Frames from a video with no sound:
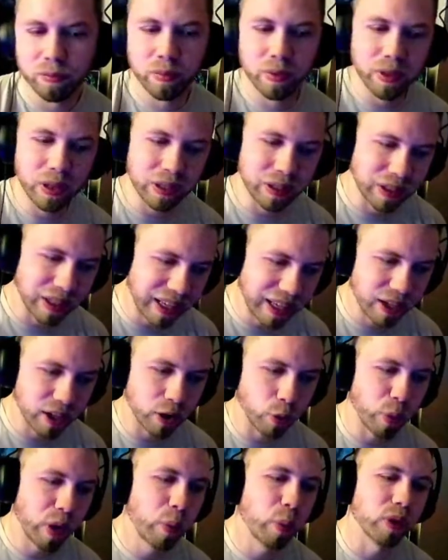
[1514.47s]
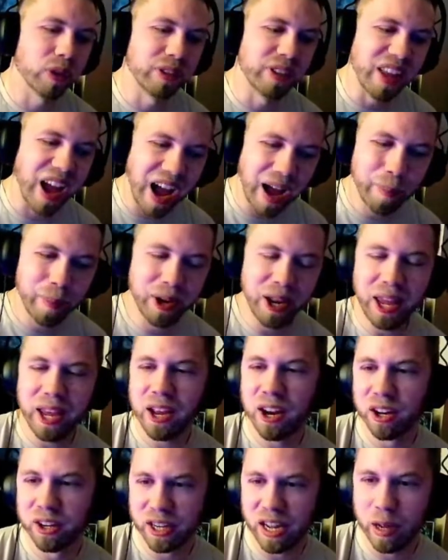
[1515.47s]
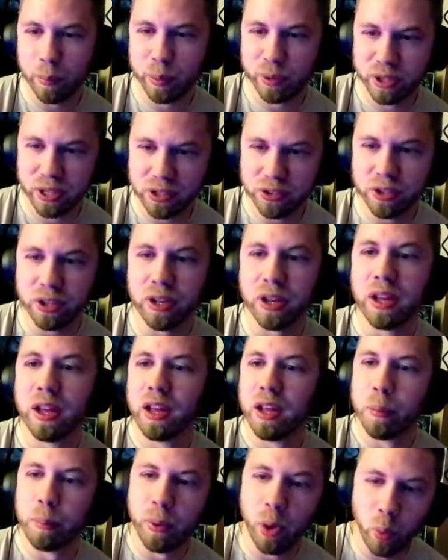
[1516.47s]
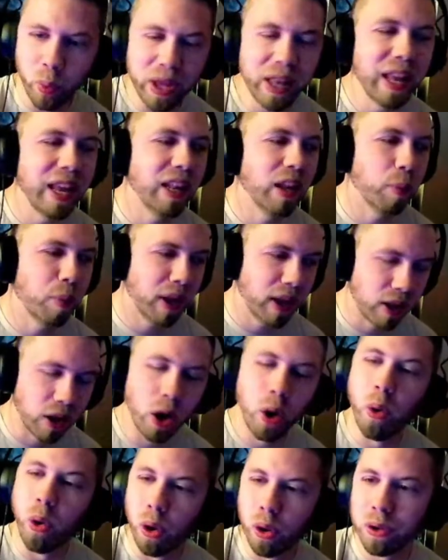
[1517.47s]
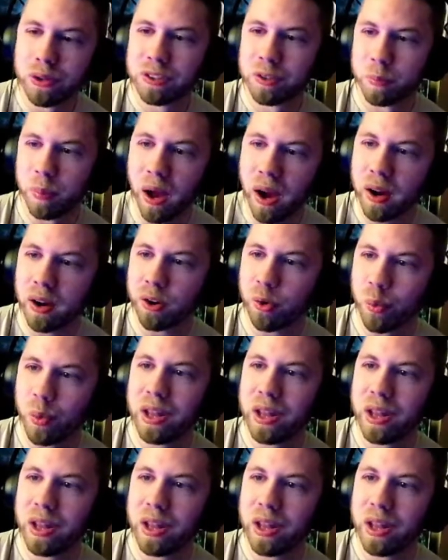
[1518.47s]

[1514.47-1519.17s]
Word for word: The leader. We will dominate our competition, but we need to be no holds barred.